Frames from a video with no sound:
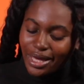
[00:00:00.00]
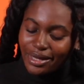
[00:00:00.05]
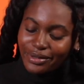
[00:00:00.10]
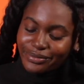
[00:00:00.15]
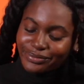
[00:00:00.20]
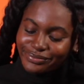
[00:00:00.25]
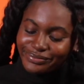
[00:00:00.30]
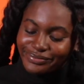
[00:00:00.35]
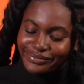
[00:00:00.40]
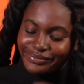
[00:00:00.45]

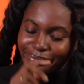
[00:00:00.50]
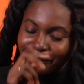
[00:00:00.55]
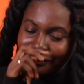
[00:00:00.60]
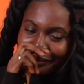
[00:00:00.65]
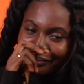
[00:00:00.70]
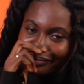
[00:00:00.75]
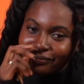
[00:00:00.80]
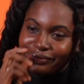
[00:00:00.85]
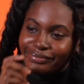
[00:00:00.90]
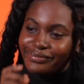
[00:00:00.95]

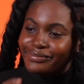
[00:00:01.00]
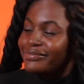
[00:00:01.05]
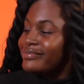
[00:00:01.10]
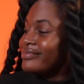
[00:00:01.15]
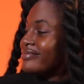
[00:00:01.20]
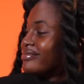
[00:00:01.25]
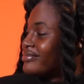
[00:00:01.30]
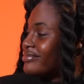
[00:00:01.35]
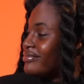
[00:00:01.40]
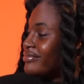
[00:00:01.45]

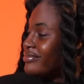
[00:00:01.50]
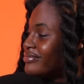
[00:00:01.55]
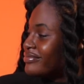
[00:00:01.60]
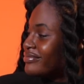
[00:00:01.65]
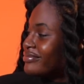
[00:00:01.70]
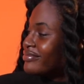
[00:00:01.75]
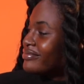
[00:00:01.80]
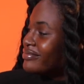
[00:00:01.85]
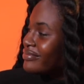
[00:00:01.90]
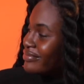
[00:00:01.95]

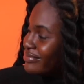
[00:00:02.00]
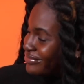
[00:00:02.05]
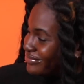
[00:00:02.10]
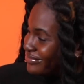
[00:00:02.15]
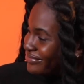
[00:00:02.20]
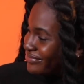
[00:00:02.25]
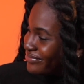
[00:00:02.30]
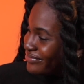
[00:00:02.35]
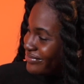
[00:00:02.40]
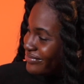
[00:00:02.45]

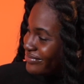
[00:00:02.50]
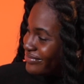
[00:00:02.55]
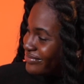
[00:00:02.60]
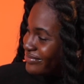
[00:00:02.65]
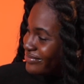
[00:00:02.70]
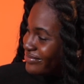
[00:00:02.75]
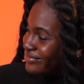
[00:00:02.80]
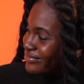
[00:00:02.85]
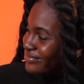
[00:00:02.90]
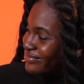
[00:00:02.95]

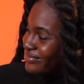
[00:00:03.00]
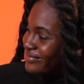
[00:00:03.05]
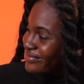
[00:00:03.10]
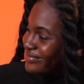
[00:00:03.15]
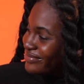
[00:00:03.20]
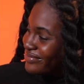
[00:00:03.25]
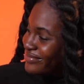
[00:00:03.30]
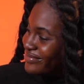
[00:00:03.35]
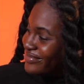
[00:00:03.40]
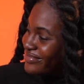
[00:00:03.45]

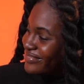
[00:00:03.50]
(not speaking)